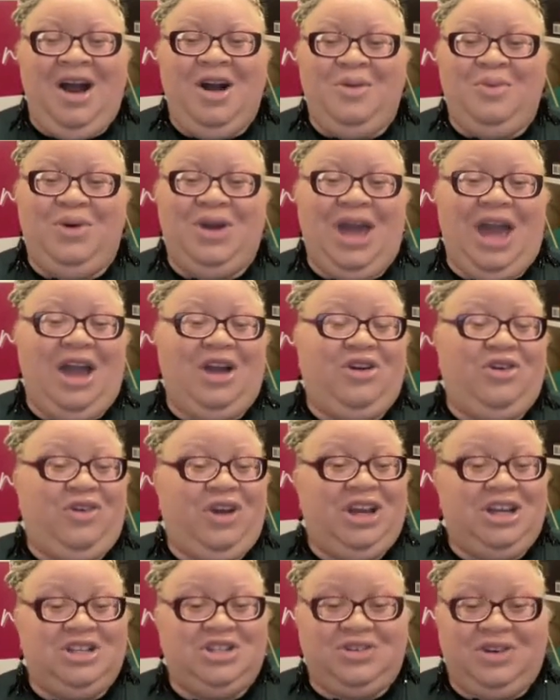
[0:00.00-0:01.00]
We had
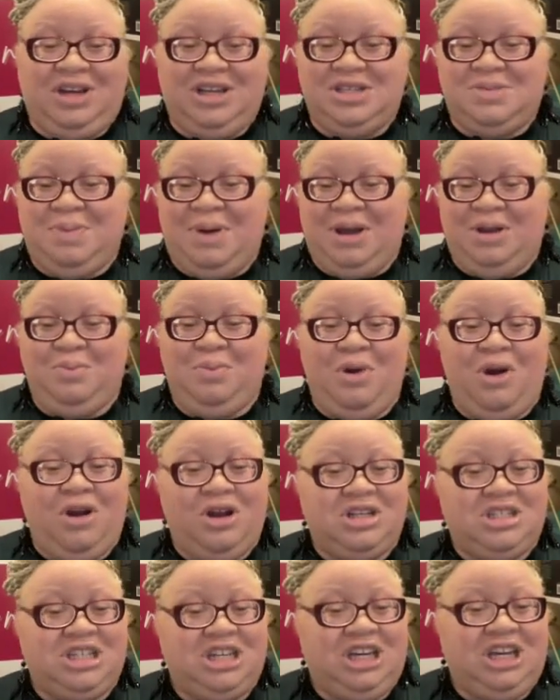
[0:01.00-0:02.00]
great drinks by the
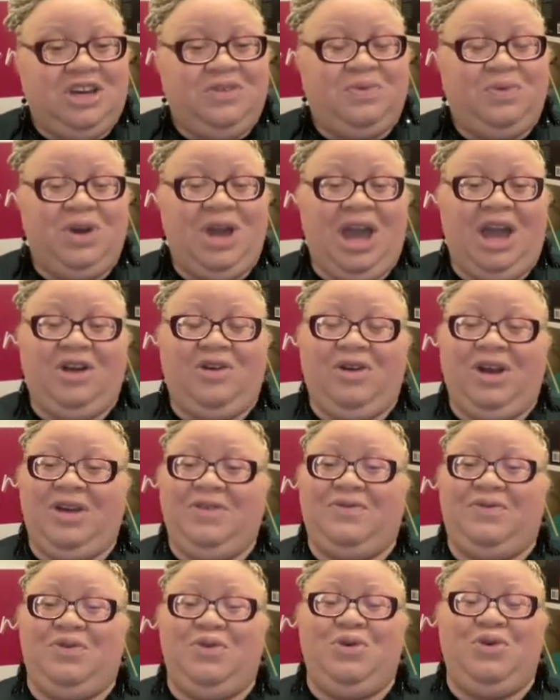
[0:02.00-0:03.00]
bar chief. We had
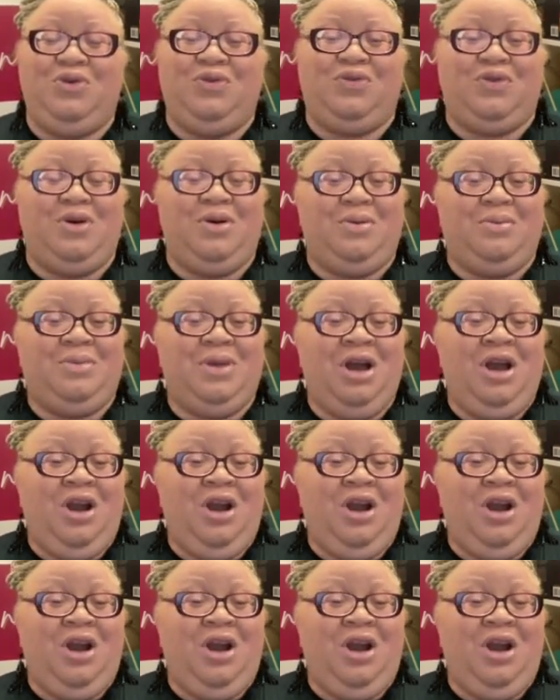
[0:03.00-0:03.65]
great food from